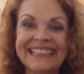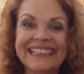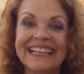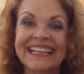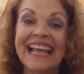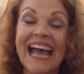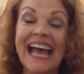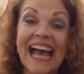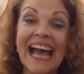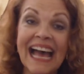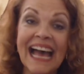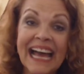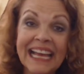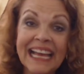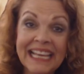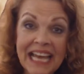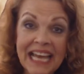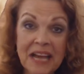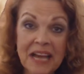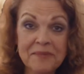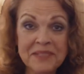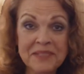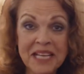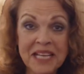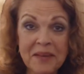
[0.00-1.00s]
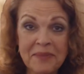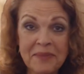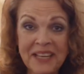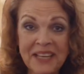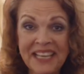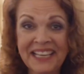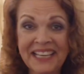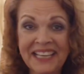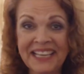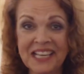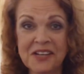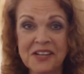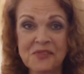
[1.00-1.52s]
Hi, I'm
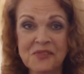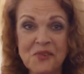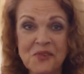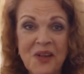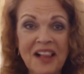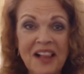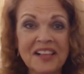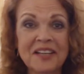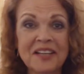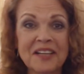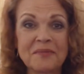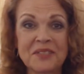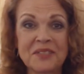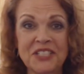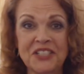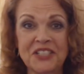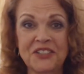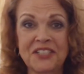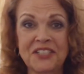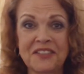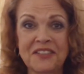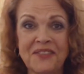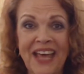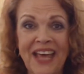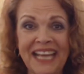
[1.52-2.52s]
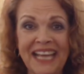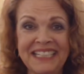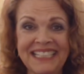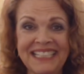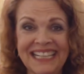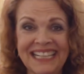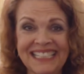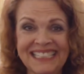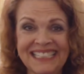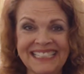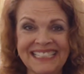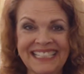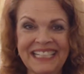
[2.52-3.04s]
Debbie, and welcome to Divine
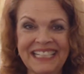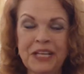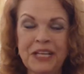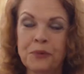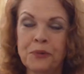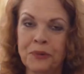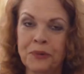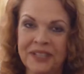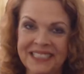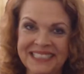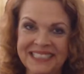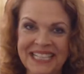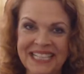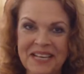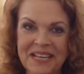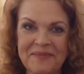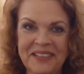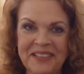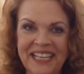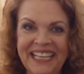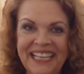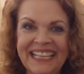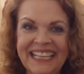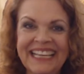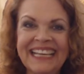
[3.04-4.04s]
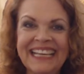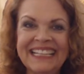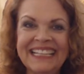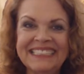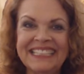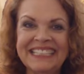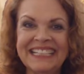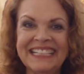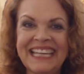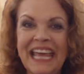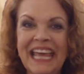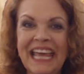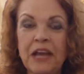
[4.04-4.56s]
Destiny with Debbie.
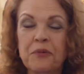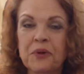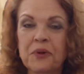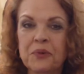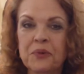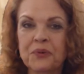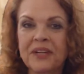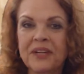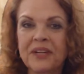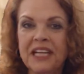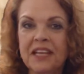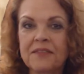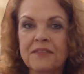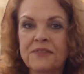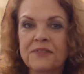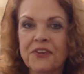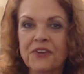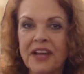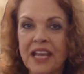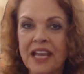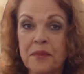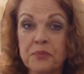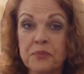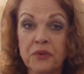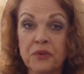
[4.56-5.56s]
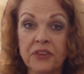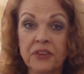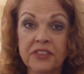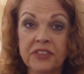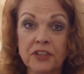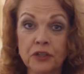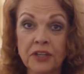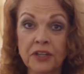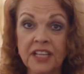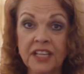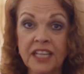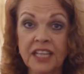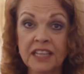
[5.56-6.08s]
Today we're reading for April
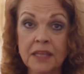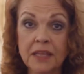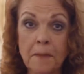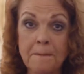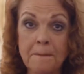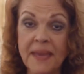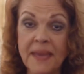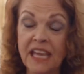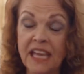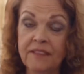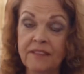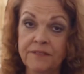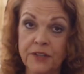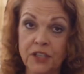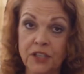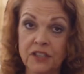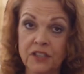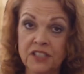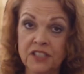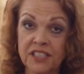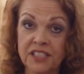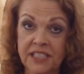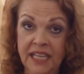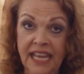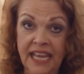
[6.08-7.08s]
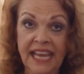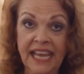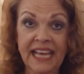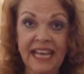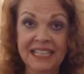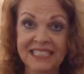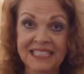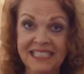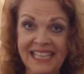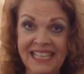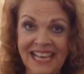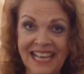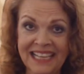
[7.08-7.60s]
30th, May 1st,
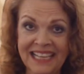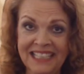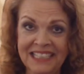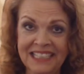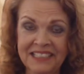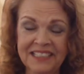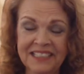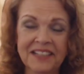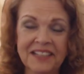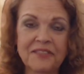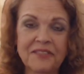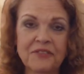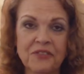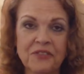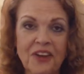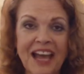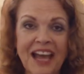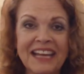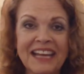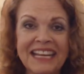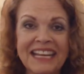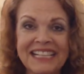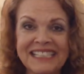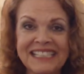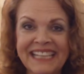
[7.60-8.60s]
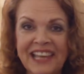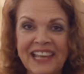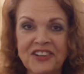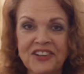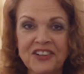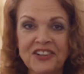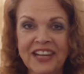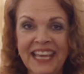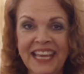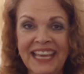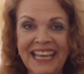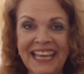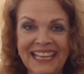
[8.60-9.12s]
and 2nd, Friday,
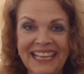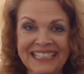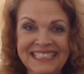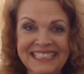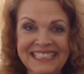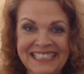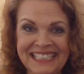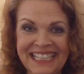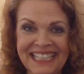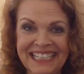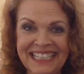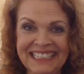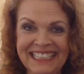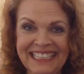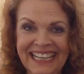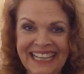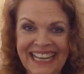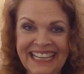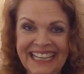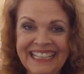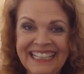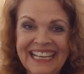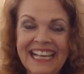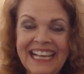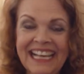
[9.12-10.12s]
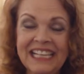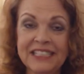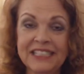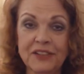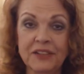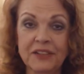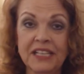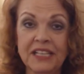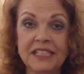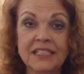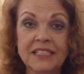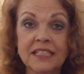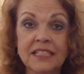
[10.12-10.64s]
Saturday, and Sunday. So
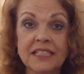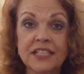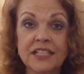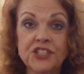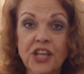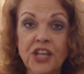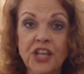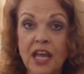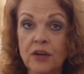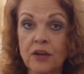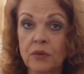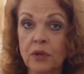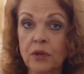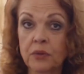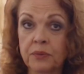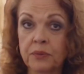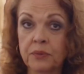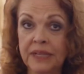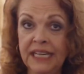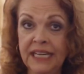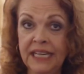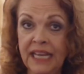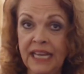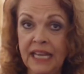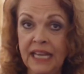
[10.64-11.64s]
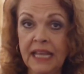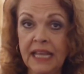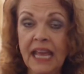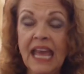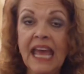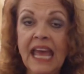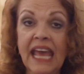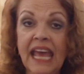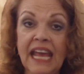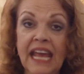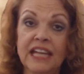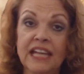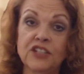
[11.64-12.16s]
this is a general reading,
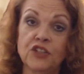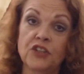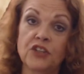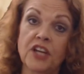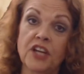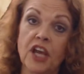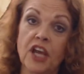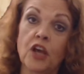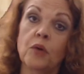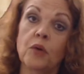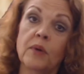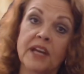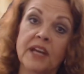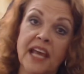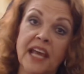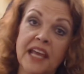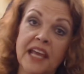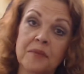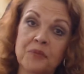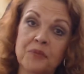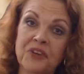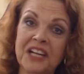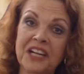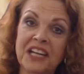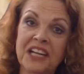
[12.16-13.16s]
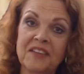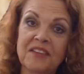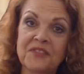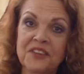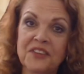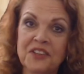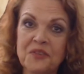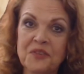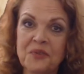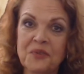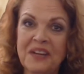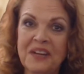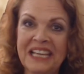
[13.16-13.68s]
and you know when I am reading for
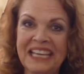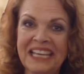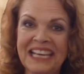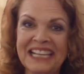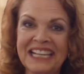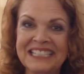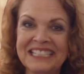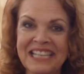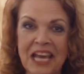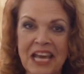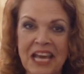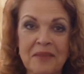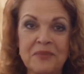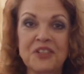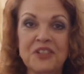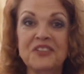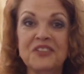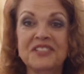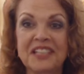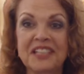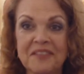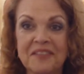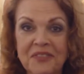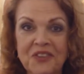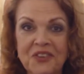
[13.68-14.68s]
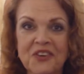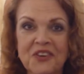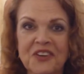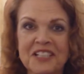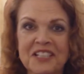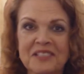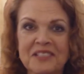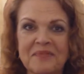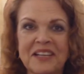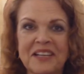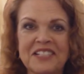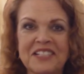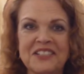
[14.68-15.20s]
the weekends, I'm using, of
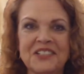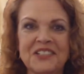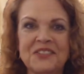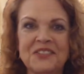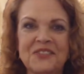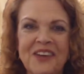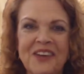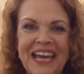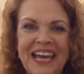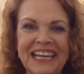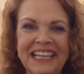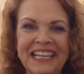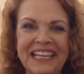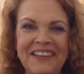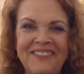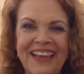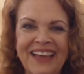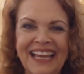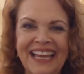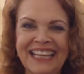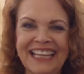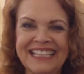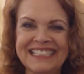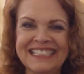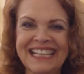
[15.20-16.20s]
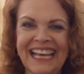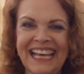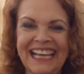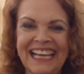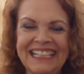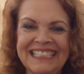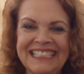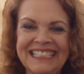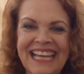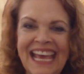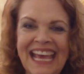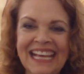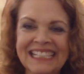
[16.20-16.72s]
course, my two Radleigh
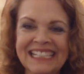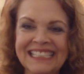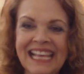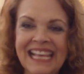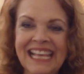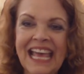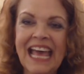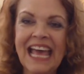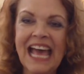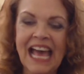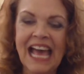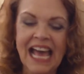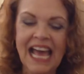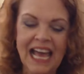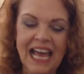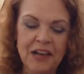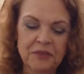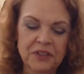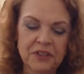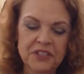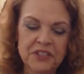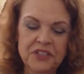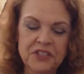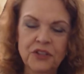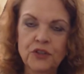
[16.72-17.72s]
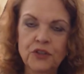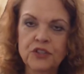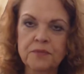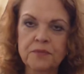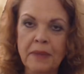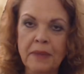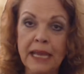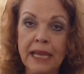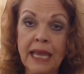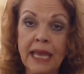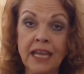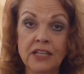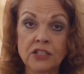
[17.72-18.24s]
Valentine decks. I will use
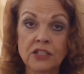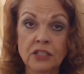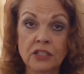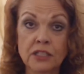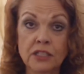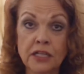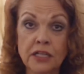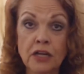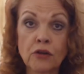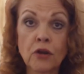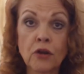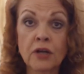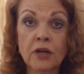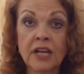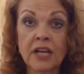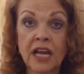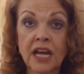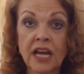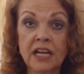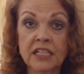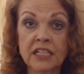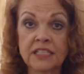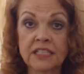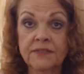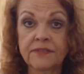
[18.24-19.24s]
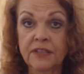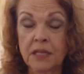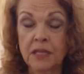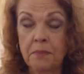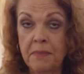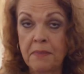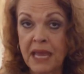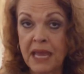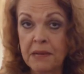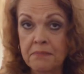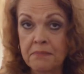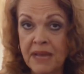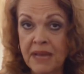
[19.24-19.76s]
my Angel Tarot cards for the
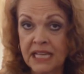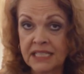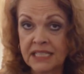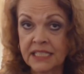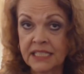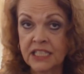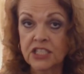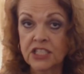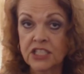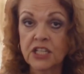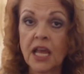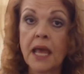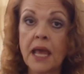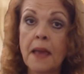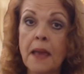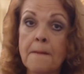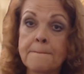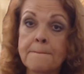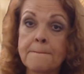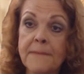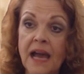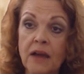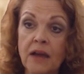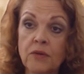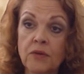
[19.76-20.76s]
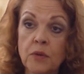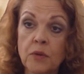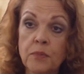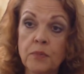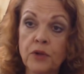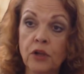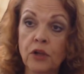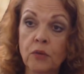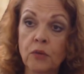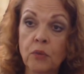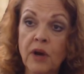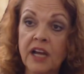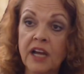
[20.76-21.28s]
main message. I will
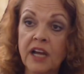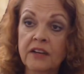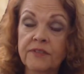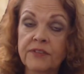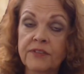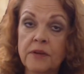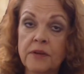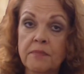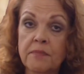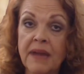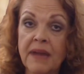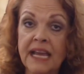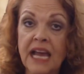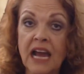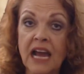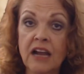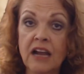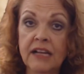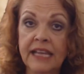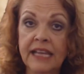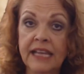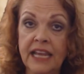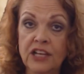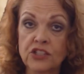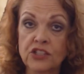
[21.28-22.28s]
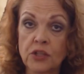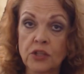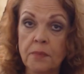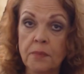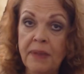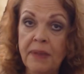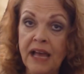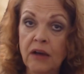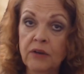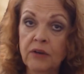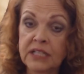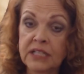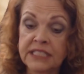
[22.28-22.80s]
pull one from my Archangel
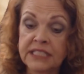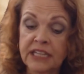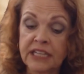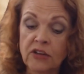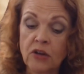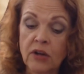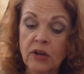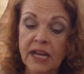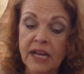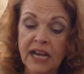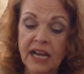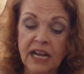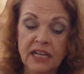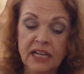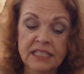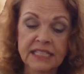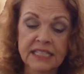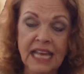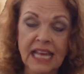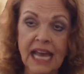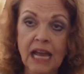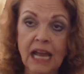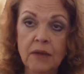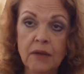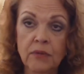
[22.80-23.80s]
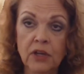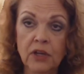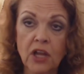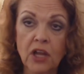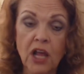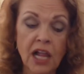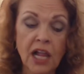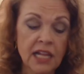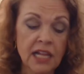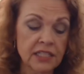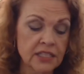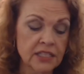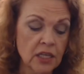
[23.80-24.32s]
Power Tarot cards. I will
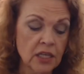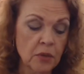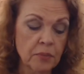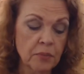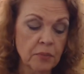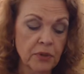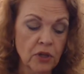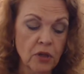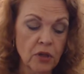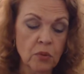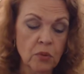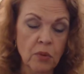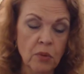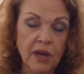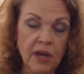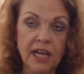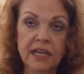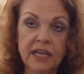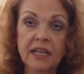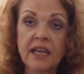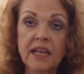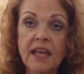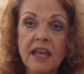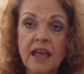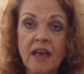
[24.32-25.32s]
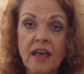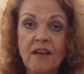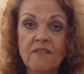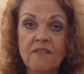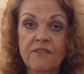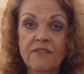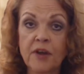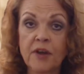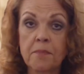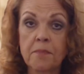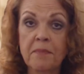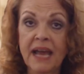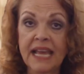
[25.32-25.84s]
also pull one
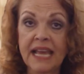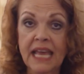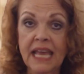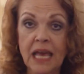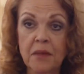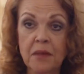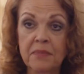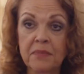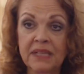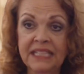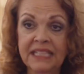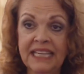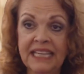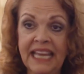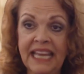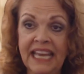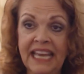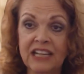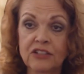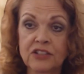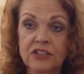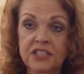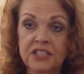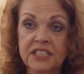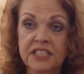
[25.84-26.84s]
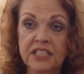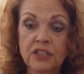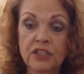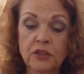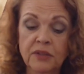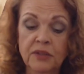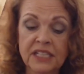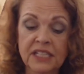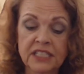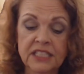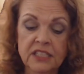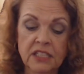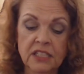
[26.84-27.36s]
from my Emily Anderson
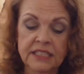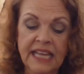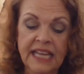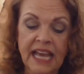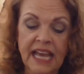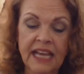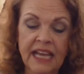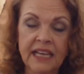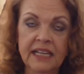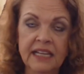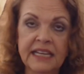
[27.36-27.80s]
Crystal deck.